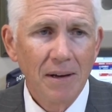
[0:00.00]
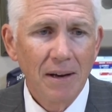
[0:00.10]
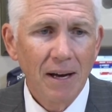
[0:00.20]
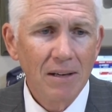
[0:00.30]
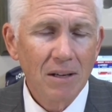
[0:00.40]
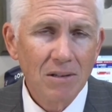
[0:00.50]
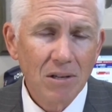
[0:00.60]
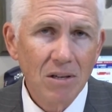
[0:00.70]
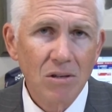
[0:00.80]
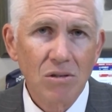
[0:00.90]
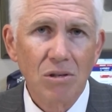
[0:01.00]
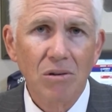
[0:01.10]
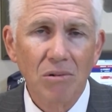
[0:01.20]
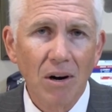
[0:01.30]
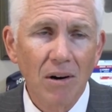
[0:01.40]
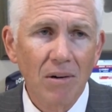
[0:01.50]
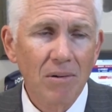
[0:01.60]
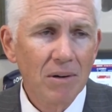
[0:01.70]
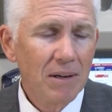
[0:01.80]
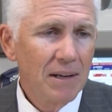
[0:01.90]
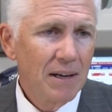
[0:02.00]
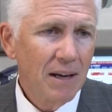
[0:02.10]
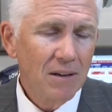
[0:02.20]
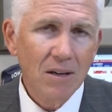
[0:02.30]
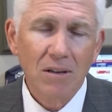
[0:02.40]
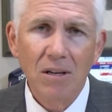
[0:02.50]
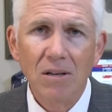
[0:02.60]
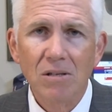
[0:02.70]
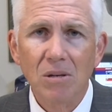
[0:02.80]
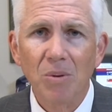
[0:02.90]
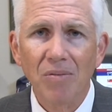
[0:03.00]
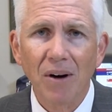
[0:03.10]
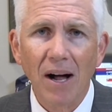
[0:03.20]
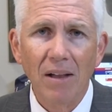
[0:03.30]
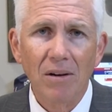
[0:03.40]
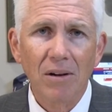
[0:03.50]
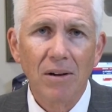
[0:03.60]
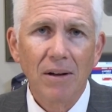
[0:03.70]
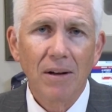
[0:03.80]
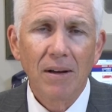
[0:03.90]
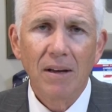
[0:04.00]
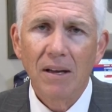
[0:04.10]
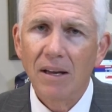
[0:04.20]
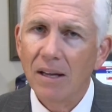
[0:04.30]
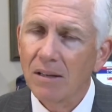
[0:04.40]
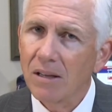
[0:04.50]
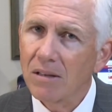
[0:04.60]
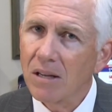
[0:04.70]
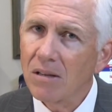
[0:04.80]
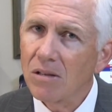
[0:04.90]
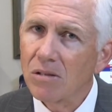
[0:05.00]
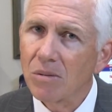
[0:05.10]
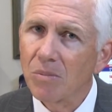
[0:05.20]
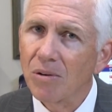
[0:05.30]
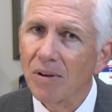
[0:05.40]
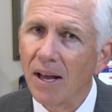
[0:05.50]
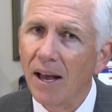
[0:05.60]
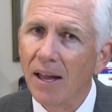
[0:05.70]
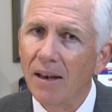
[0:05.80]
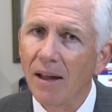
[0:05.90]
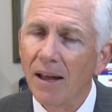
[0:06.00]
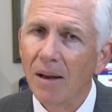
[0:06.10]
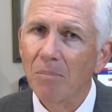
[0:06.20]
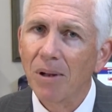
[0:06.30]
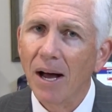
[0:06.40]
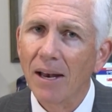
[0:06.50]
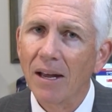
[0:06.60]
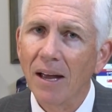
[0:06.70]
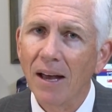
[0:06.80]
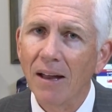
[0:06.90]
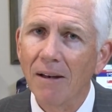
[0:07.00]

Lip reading: and continues to grow and continues to be volatile, it continues to move ahead and plod ahead.